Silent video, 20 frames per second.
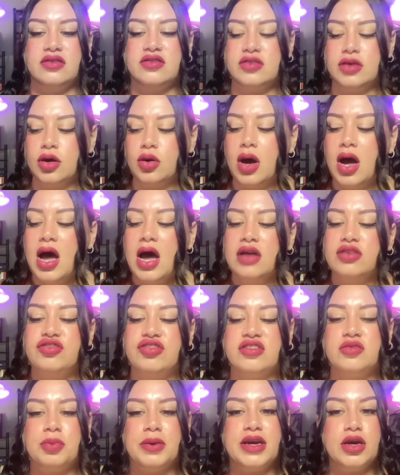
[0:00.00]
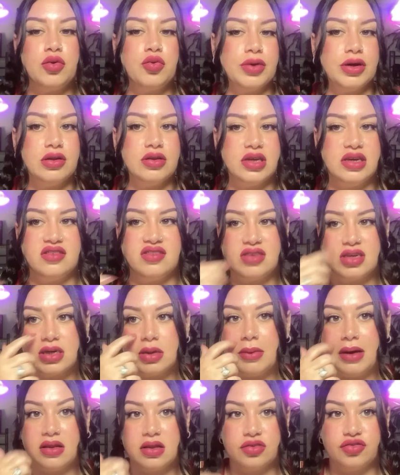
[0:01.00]
So just being realistic
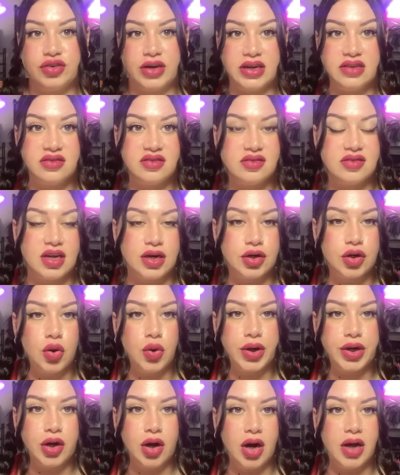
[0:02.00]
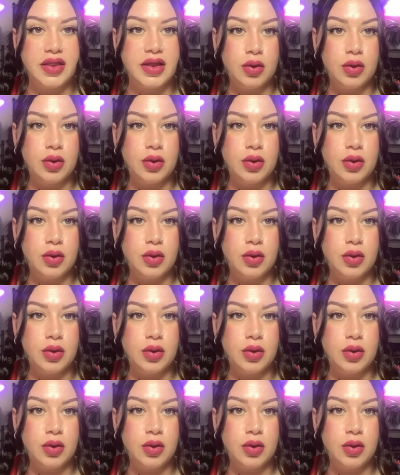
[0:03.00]
about the transits that are going on.